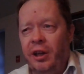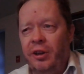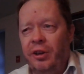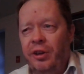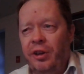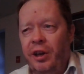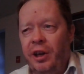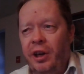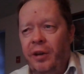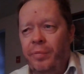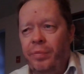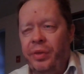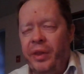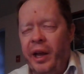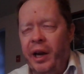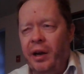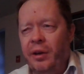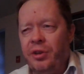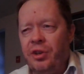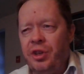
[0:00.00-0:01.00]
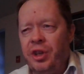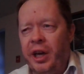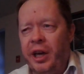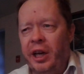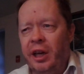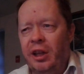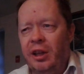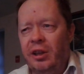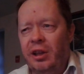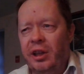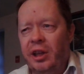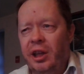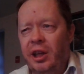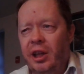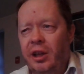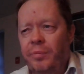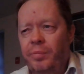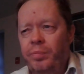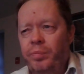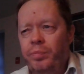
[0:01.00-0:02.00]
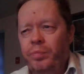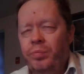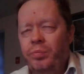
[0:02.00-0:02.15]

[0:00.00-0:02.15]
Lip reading: and that channel,